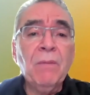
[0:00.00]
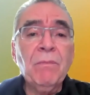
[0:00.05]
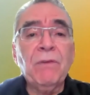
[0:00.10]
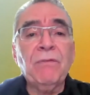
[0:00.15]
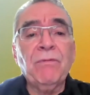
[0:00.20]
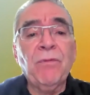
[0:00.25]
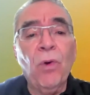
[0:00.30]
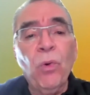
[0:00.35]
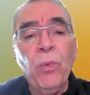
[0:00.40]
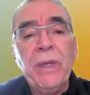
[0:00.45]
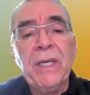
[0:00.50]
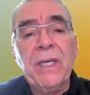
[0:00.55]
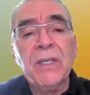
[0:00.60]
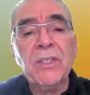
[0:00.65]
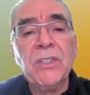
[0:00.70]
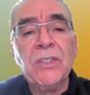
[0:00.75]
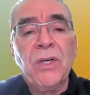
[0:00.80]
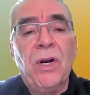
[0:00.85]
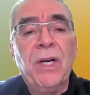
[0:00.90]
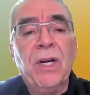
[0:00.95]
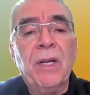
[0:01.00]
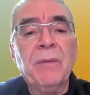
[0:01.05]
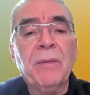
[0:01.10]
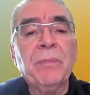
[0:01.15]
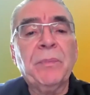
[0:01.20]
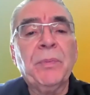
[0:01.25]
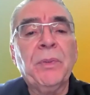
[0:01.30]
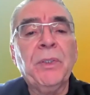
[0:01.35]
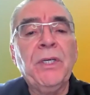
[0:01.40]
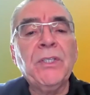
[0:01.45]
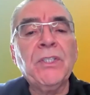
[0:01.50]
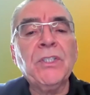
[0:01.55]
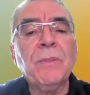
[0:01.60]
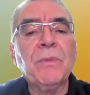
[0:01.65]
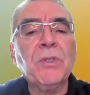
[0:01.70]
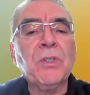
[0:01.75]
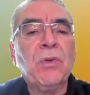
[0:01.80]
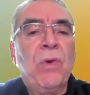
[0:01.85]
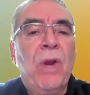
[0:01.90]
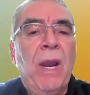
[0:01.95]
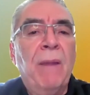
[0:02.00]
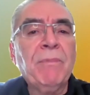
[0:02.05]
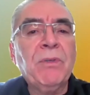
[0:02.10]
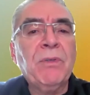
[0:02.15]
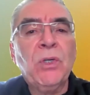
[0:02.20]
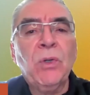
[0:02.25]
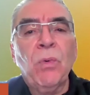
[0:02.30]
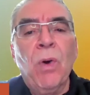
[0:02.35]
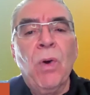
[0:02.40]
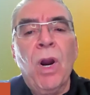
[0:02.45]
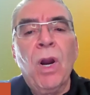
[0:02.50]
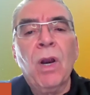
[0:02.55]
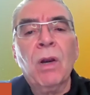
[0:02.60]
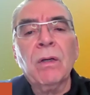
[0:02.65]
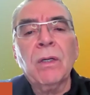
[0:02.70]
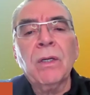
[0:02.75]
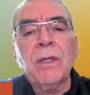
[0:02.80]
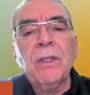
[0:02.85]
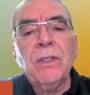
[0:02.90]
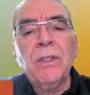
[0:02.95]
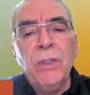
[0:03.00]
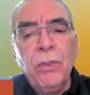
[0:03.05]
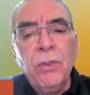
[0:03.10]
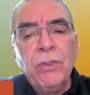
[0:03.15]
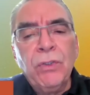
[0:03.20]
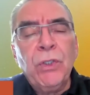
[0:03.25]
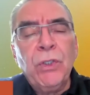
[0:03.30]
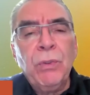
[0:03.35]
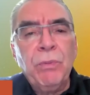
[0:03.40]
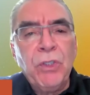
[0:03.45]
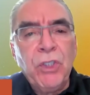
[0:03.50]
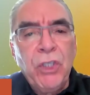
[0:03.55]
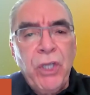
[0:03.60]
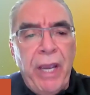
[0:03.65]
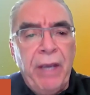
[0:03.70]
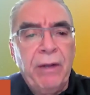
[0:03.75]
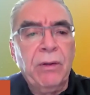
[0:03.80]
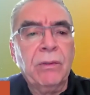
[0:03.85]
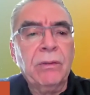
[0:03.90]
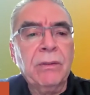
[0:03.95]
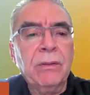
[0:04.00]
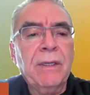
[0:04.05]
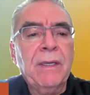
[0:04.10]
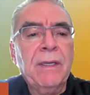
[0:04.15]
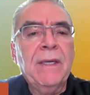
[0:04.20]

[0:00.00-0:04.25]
Before we get started, please subscribe to our YouTube channel